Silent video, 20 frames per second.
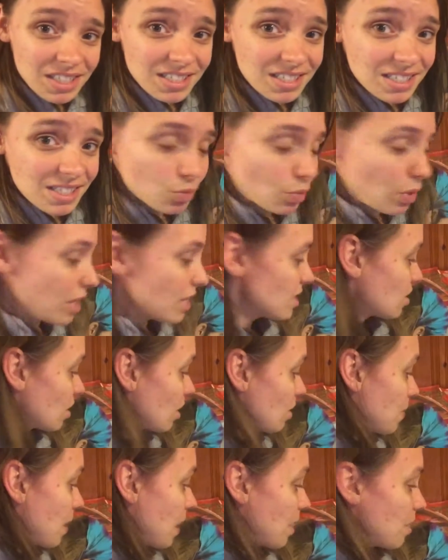this is Right
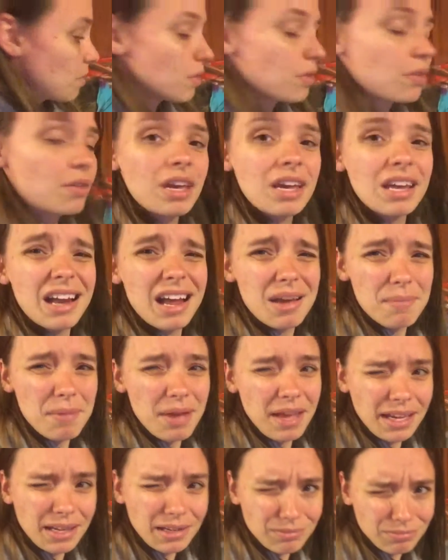Start Math, and I
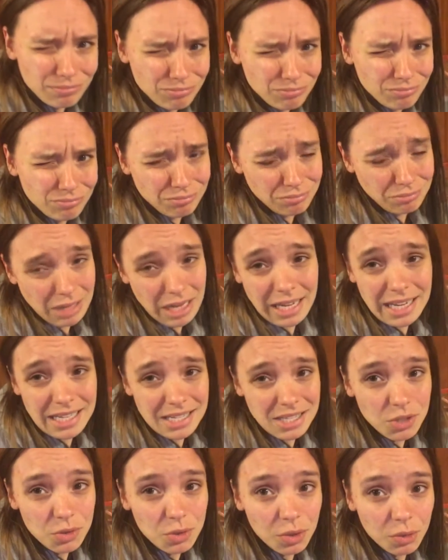might, I
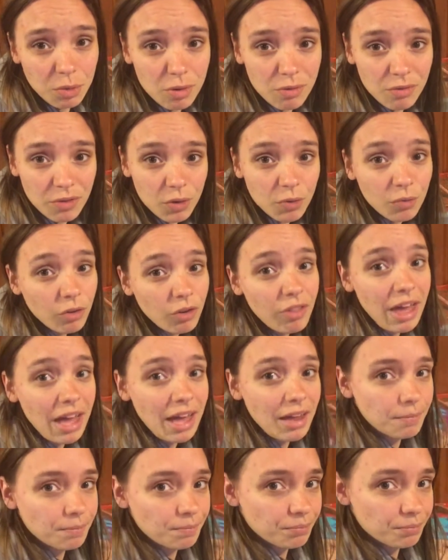guess, do a review for that
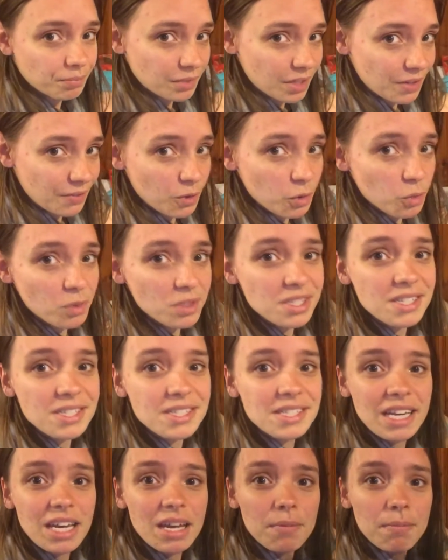if anyone wants to
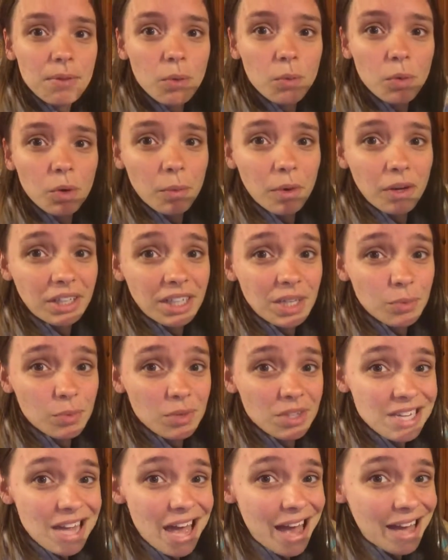see it. But we're working
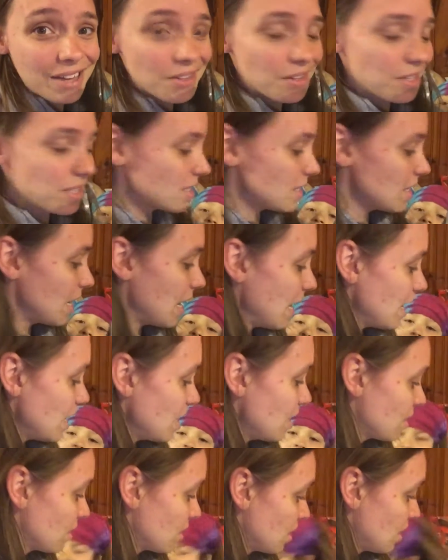with tiles
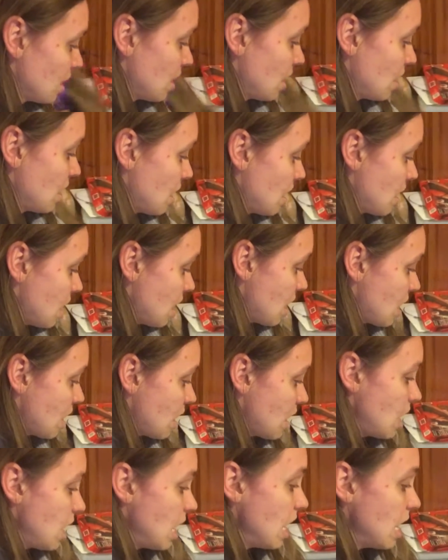today
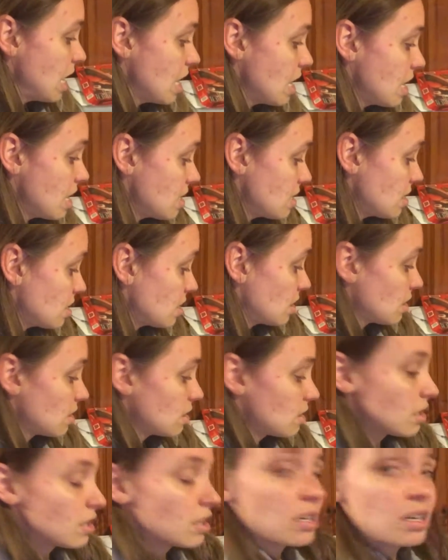and
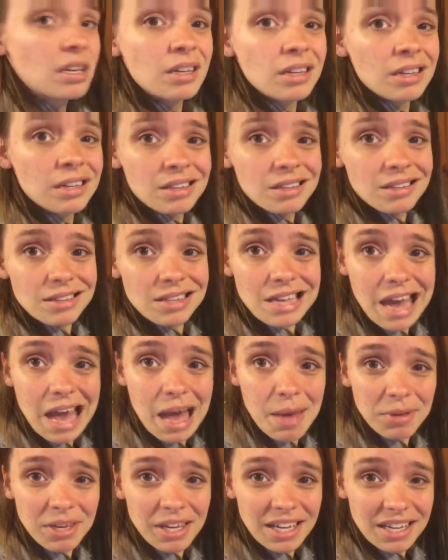the
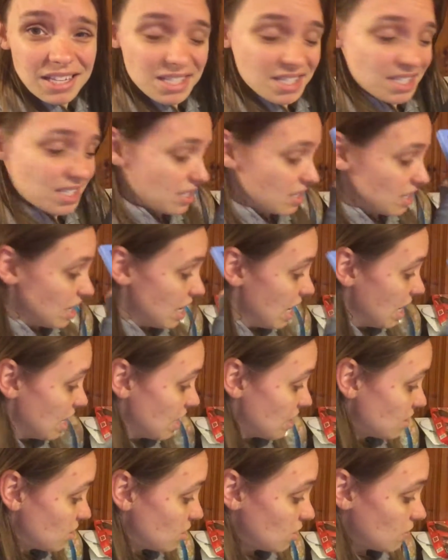abacus,
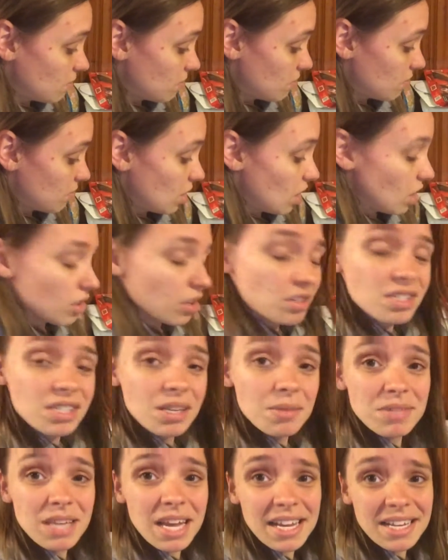and
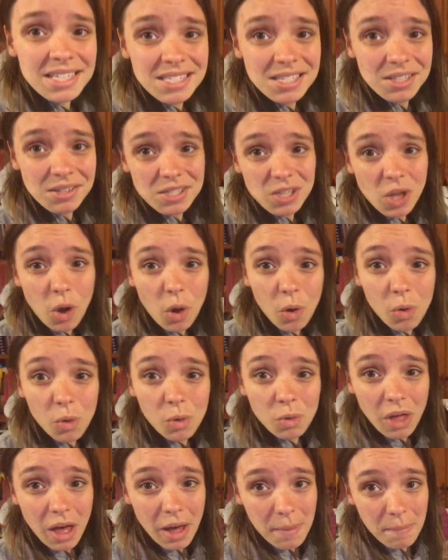some days there's a
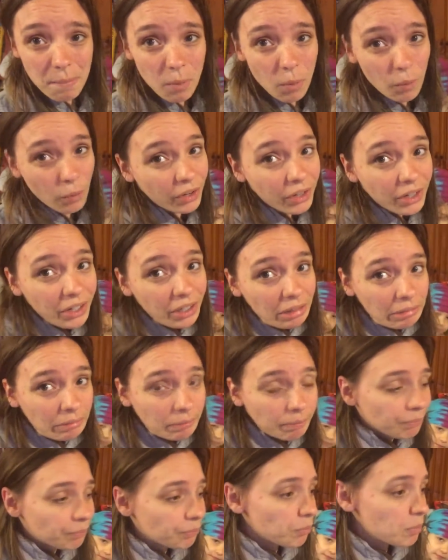whole lot more
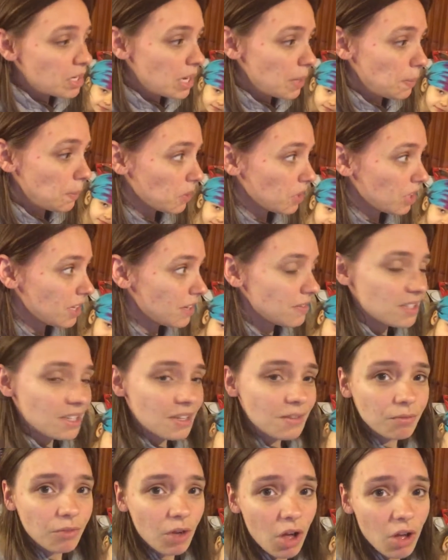manipulatives
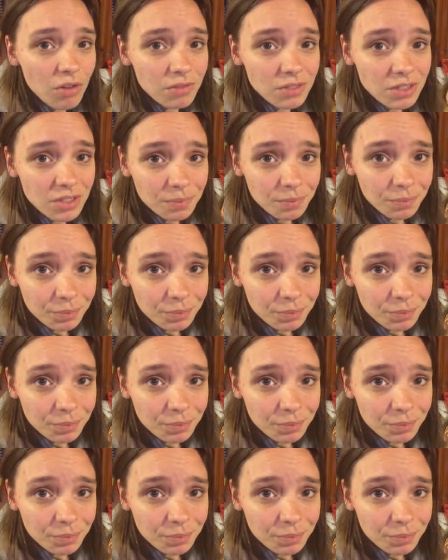involved,